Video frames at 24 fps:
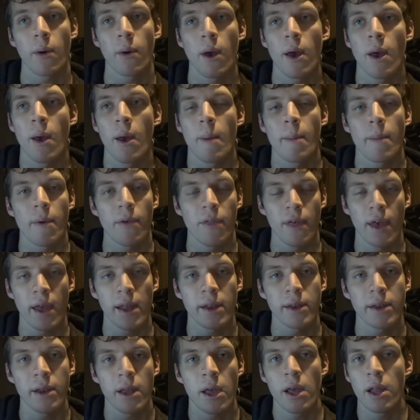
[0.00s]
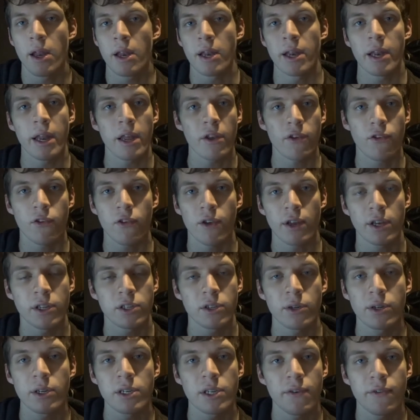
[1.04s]
but then, literally, as soon as he
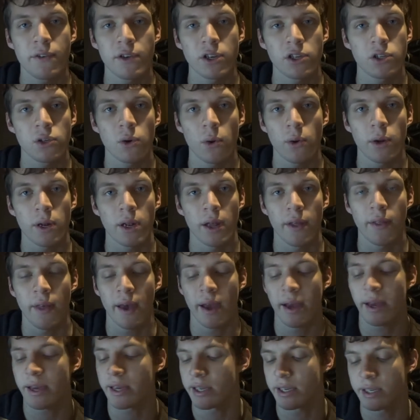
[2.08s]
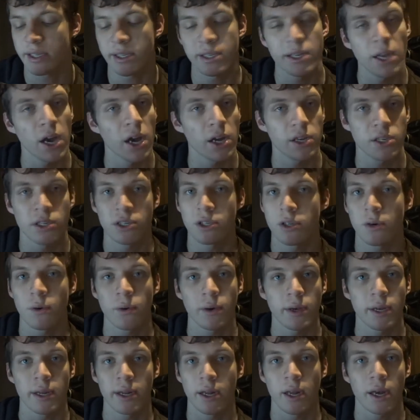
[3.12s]
finished talking like that, he started talking
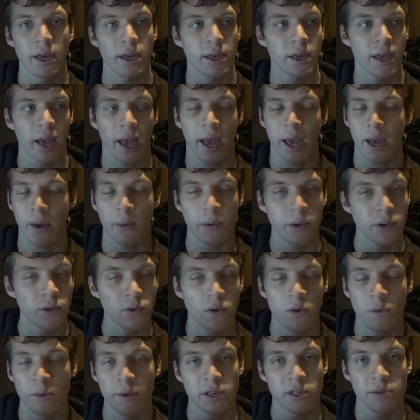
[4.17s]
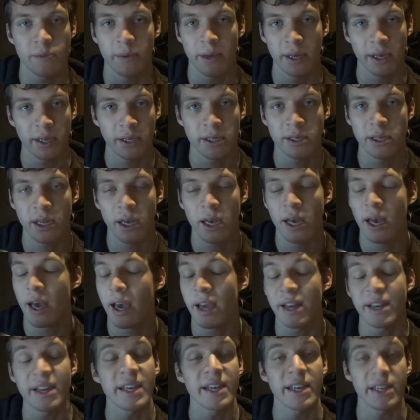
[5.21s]
like how he normally speaks, an
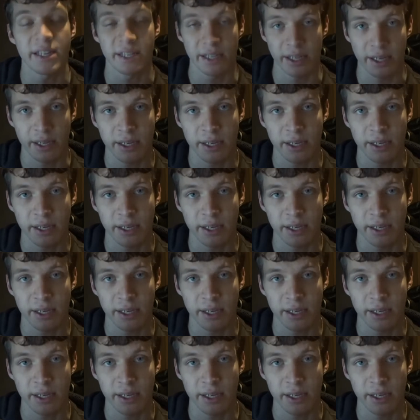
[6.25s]
idiot.